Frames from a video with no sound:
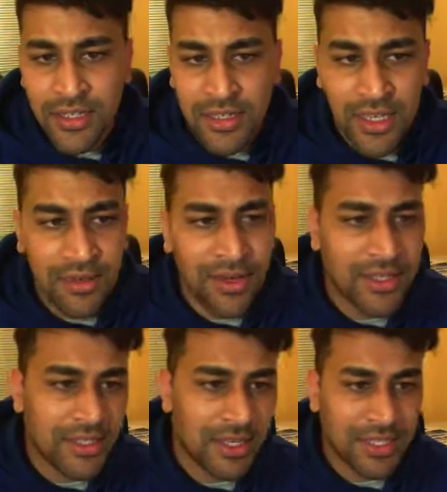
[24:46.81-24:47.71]
Okay,
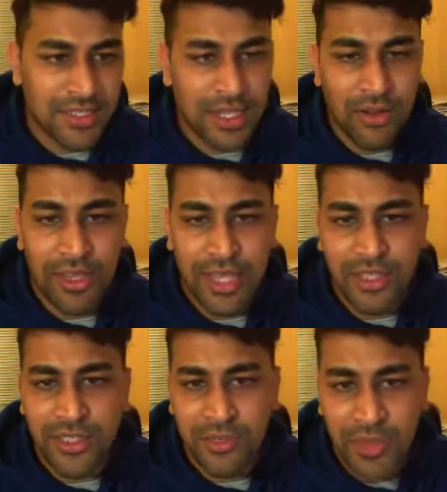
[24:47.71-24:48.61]
great. Let's now
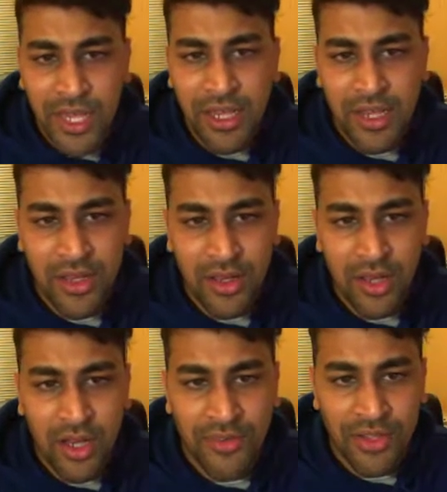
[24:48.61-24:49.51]
add to the back
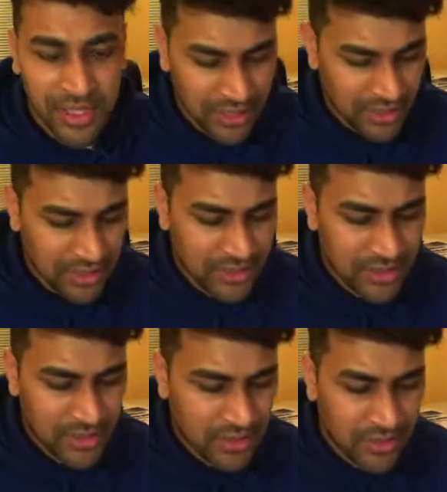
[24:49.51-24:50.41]
of the linked list.